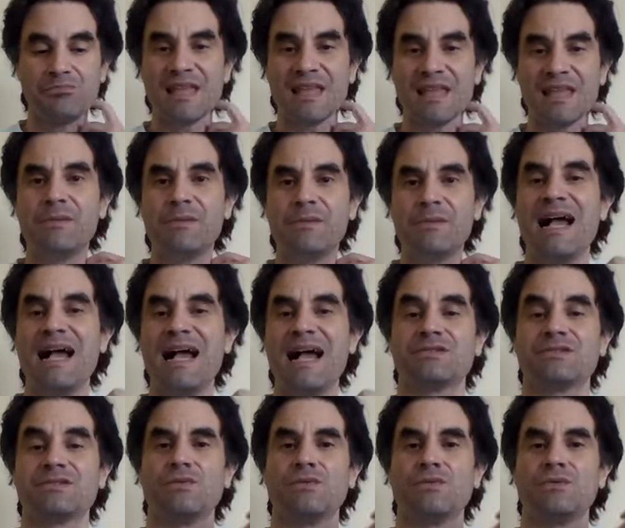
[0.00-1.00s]
had
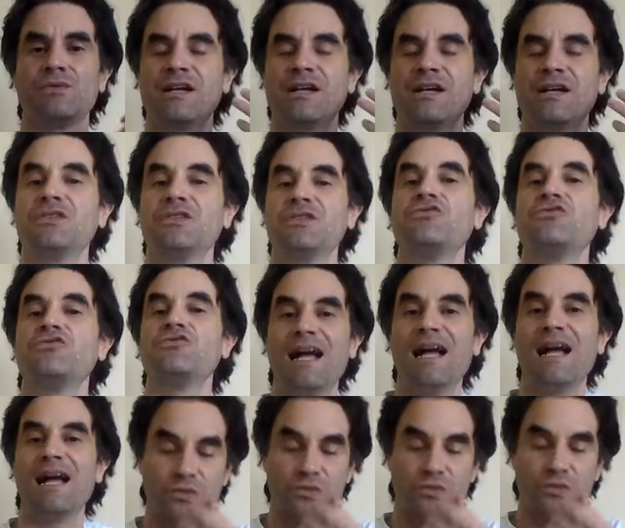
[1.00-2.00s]
passed what they called
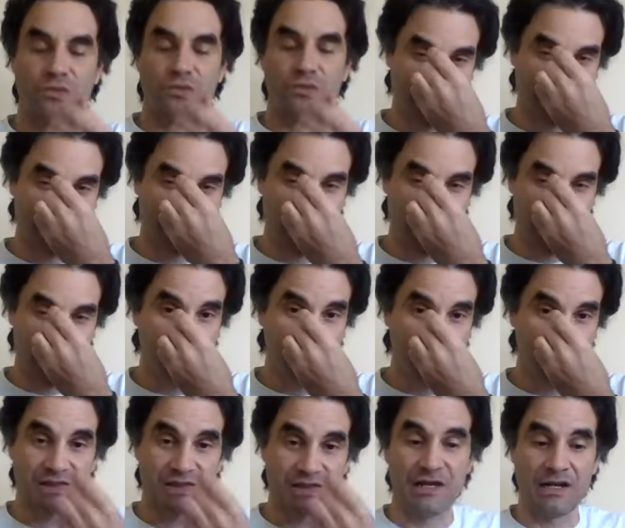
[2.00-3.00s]
gradual
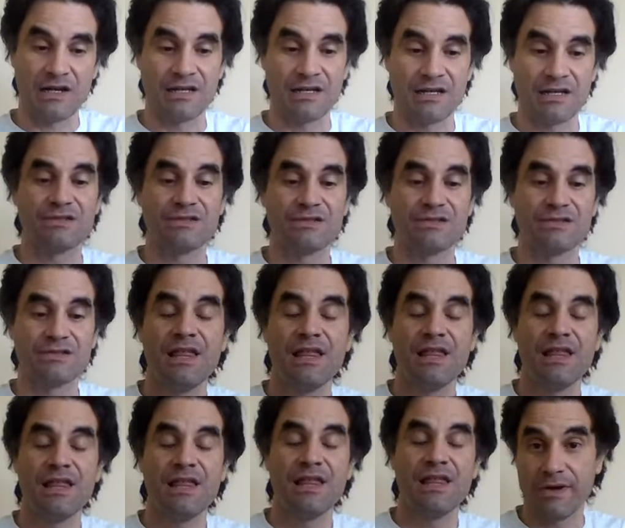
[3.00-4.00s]
emancipation laws,
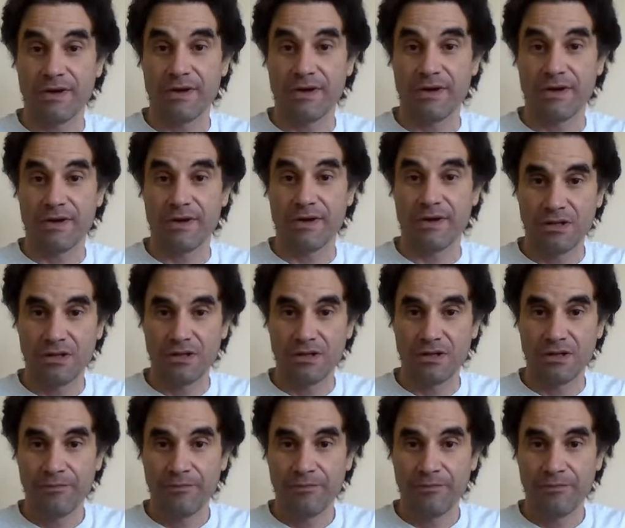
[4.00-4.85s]
they were gradual.